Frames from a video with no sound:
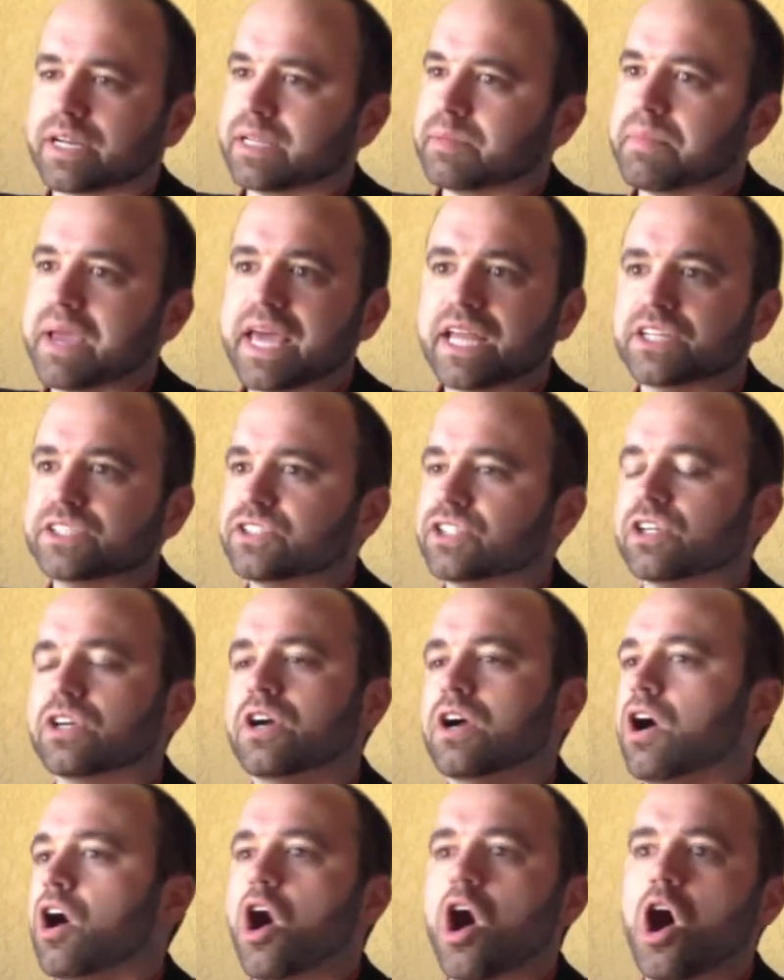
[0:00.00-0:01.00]
manager,
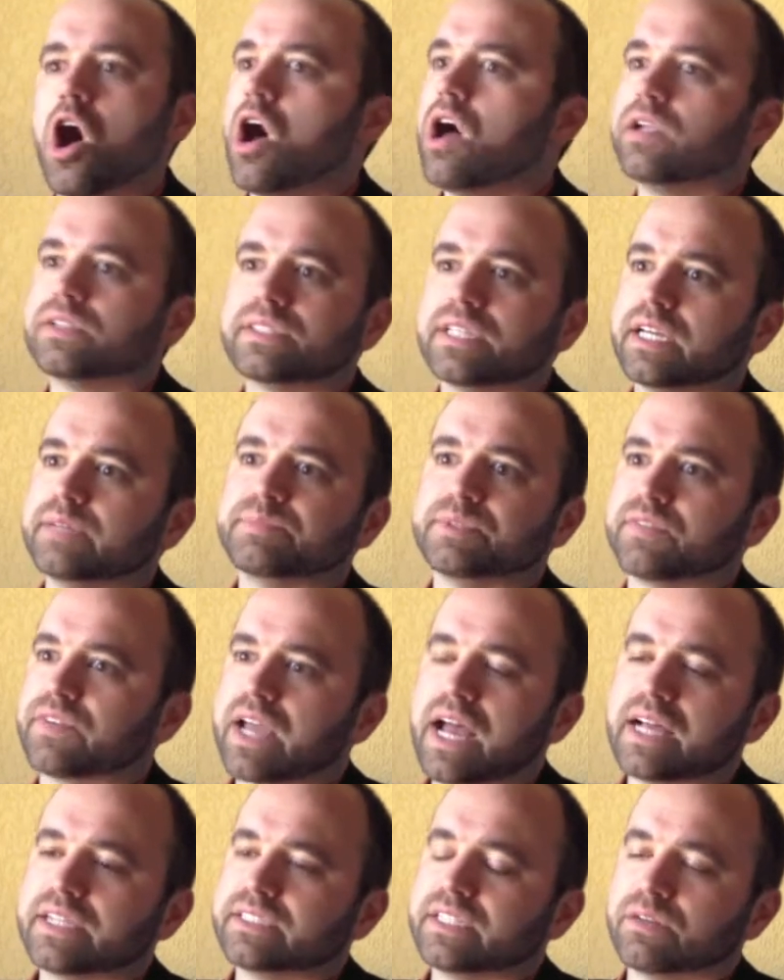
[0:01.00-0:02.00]
all types of
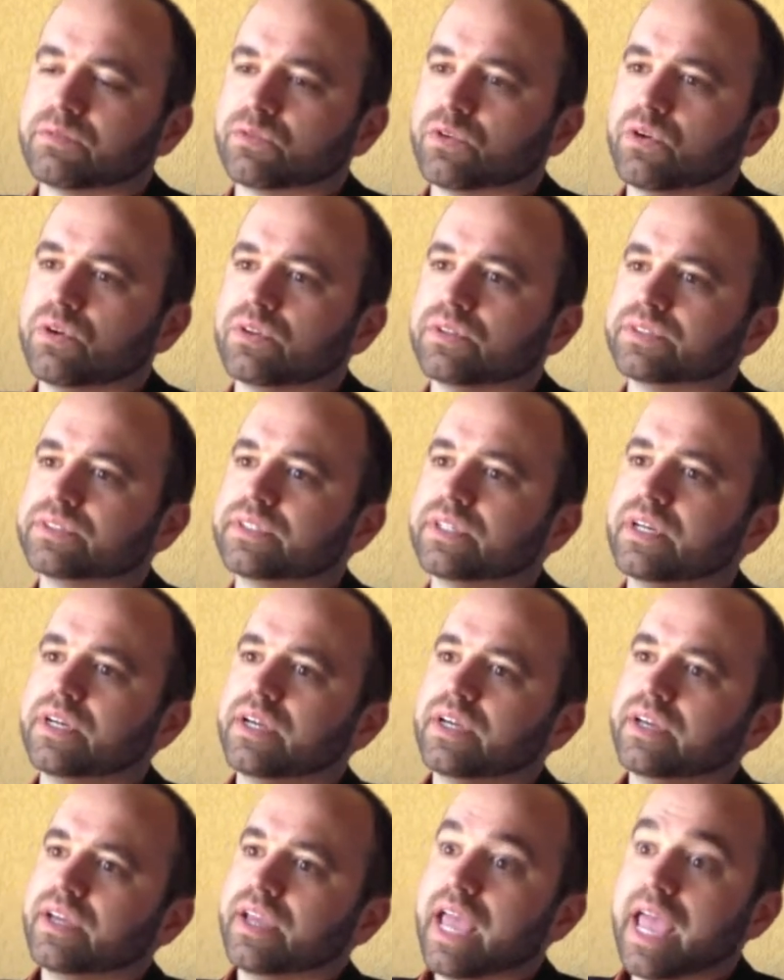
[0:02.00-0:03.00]
content roles.
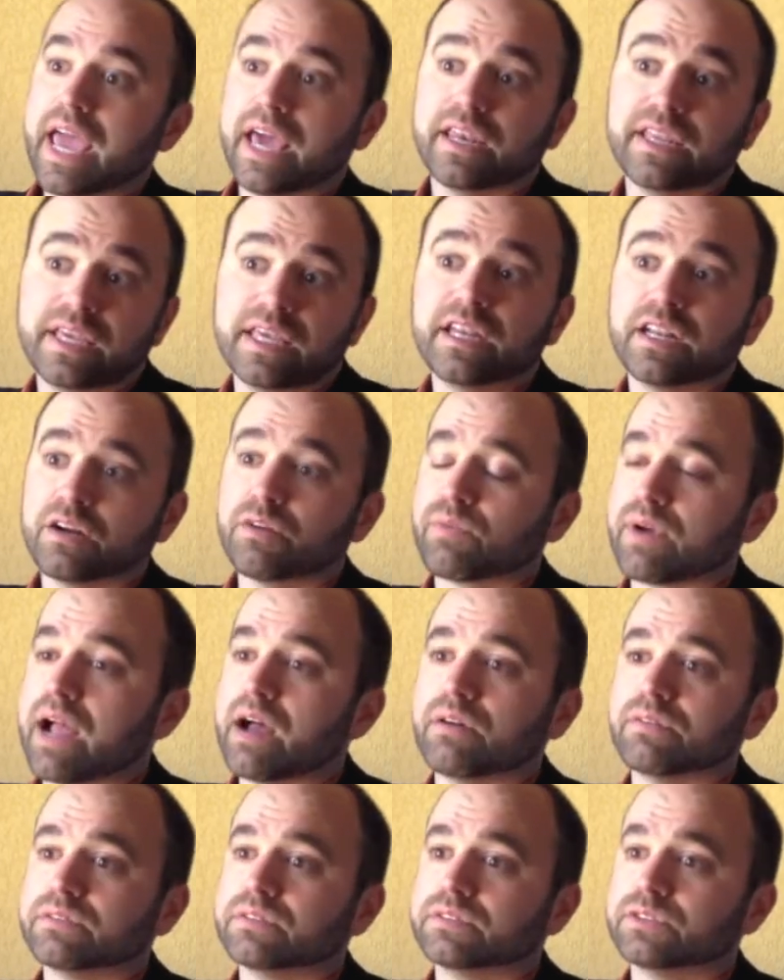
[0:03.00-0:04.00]
And in and
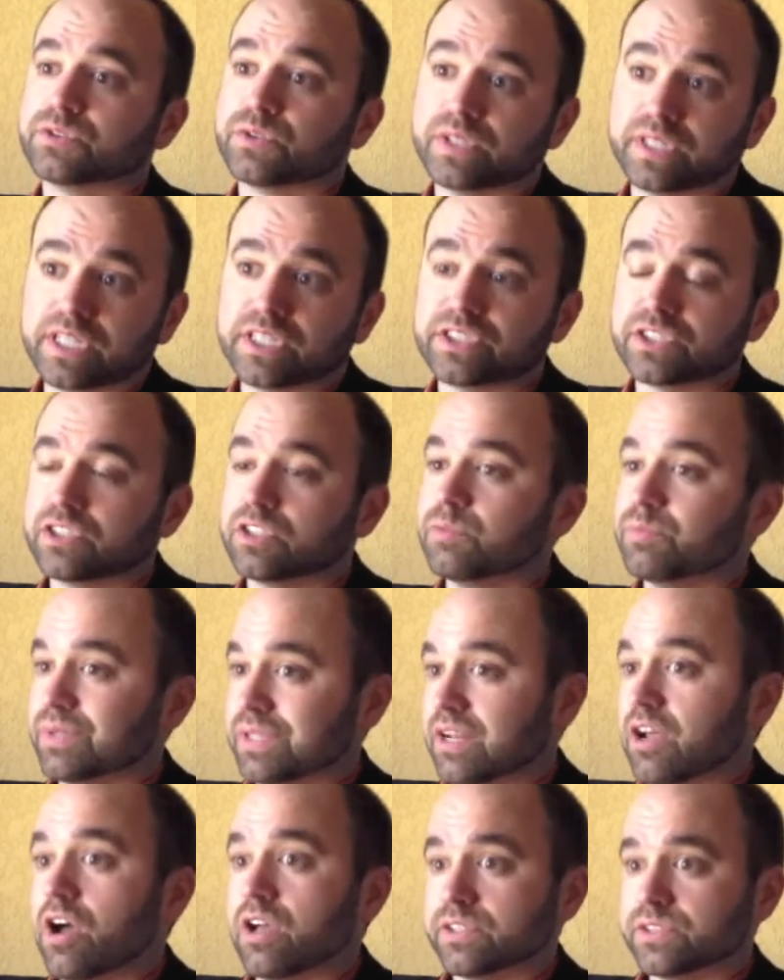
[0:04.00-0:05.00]
around traditional,
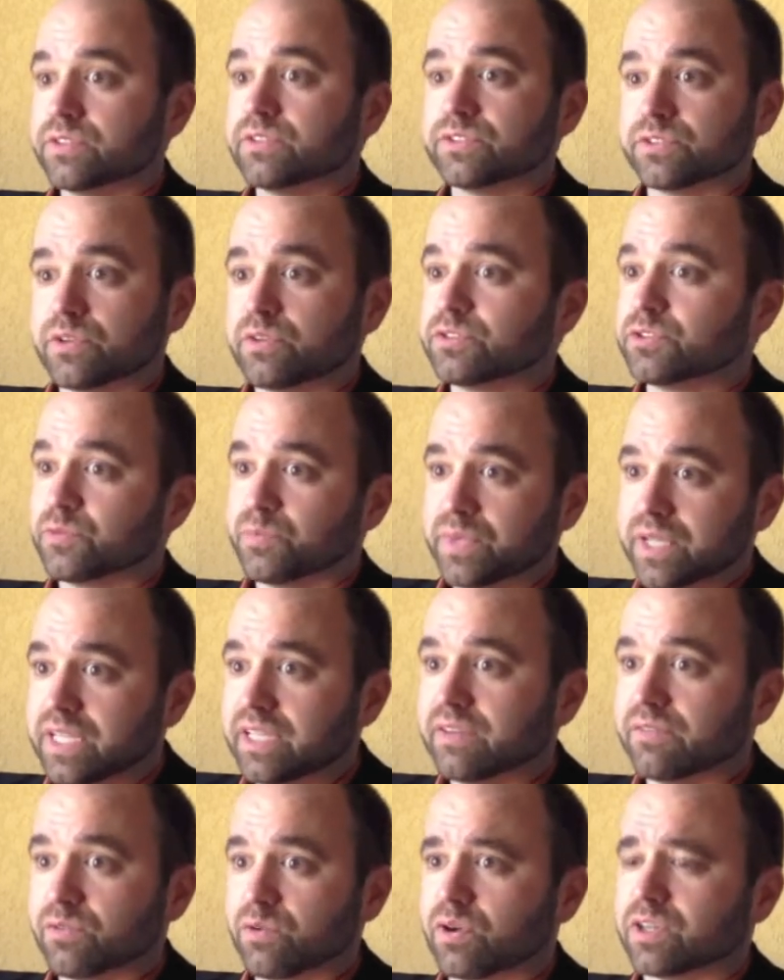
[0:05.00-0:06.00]
but also social media,
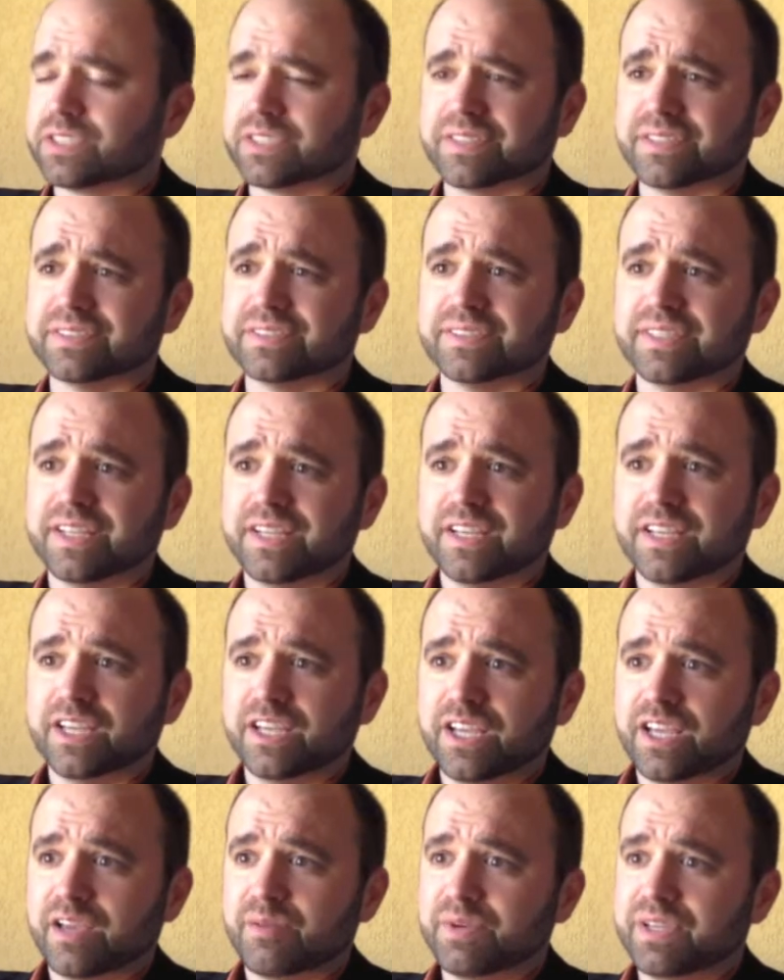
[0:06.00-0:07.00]
of course, because, right.
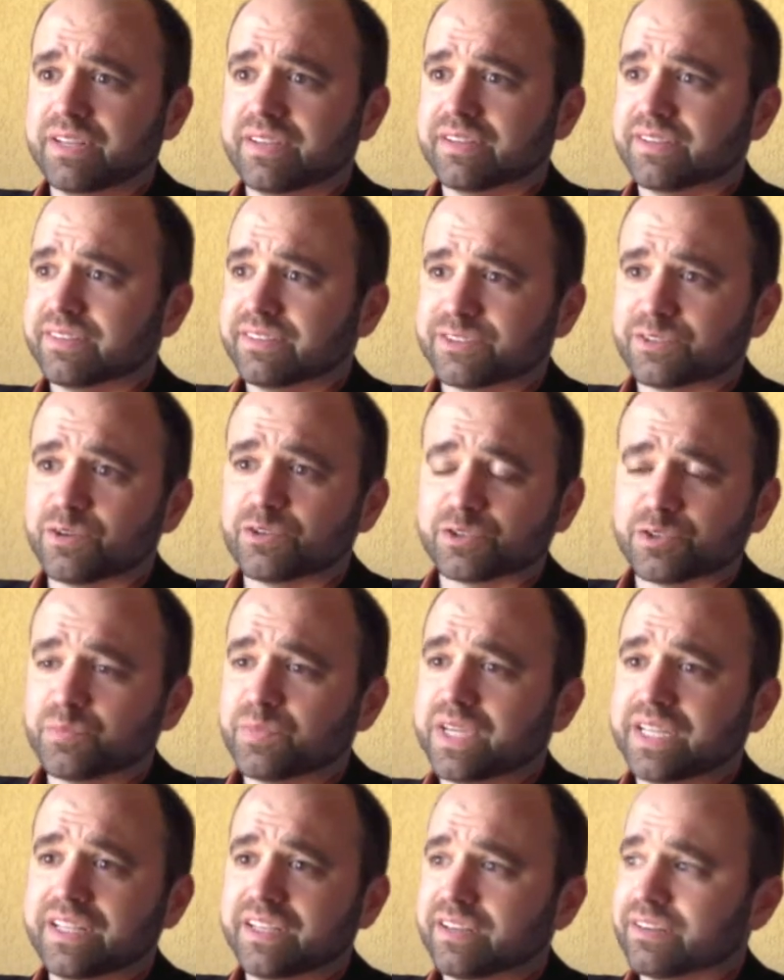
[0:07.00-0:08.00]
I mean, social
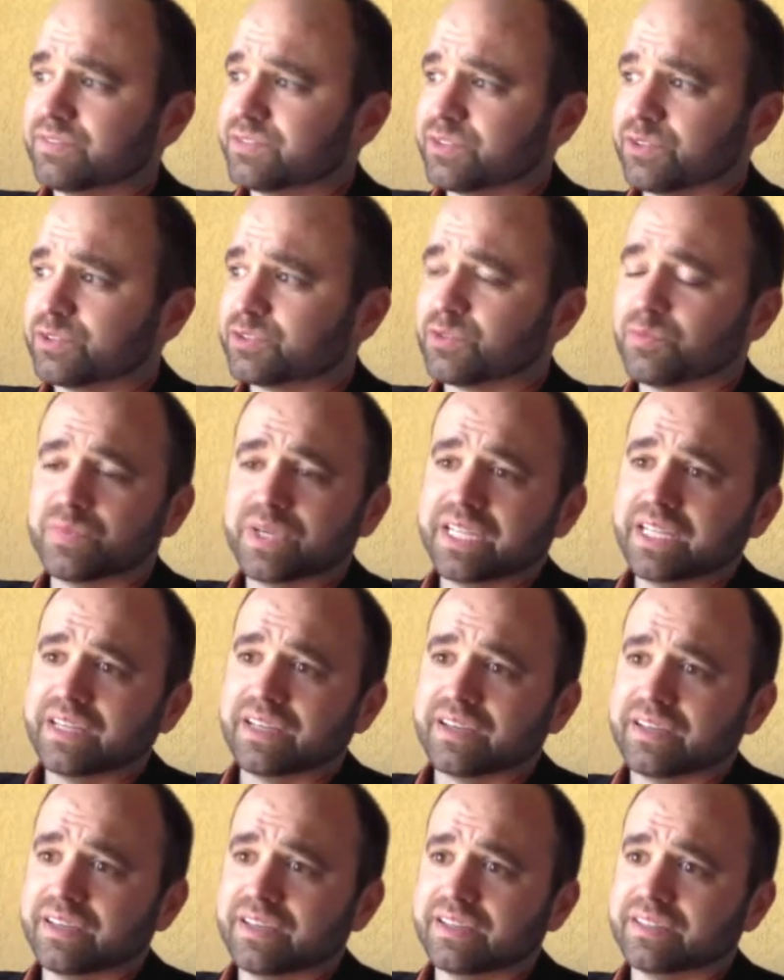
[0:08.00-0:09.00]
media
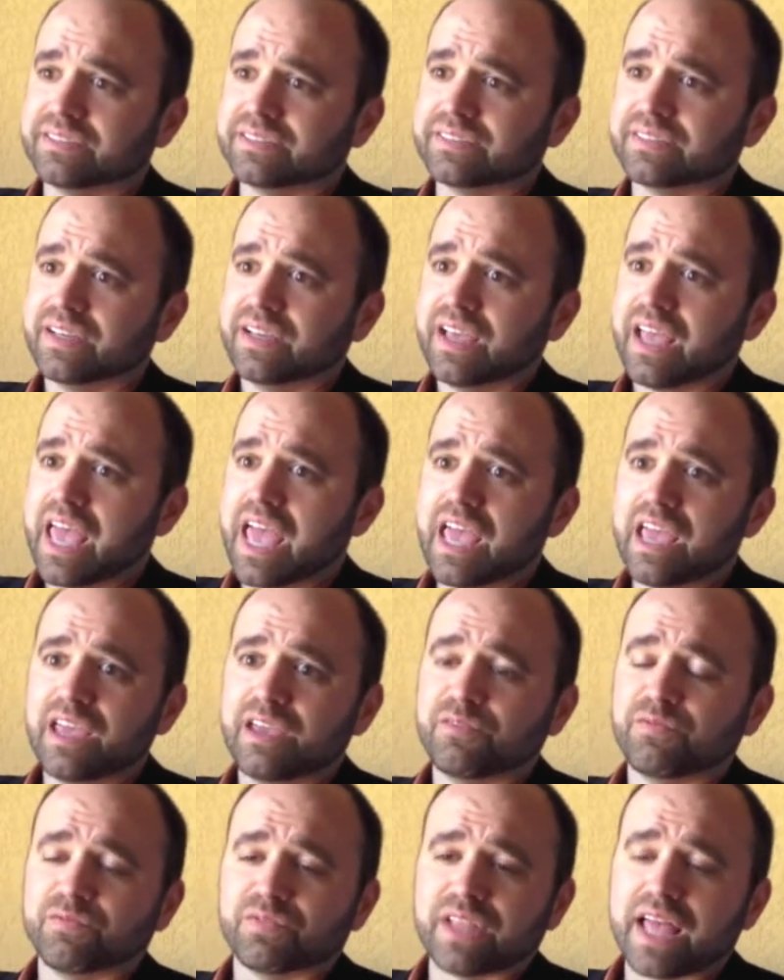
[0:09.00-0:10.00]
is a
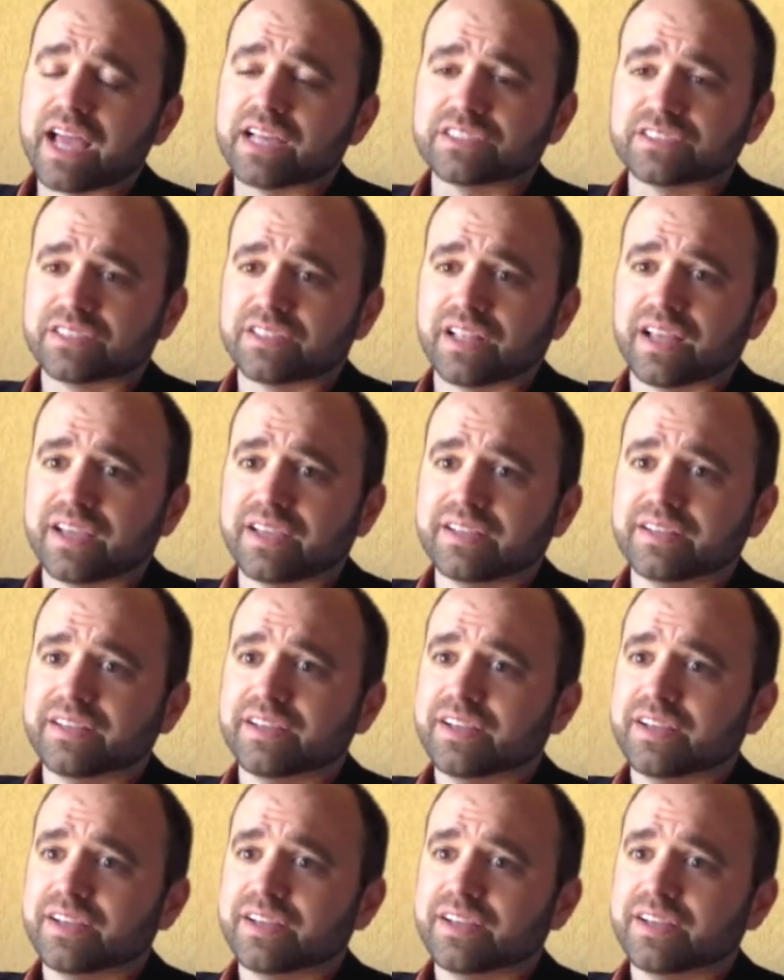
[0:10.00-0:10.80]
flashlight,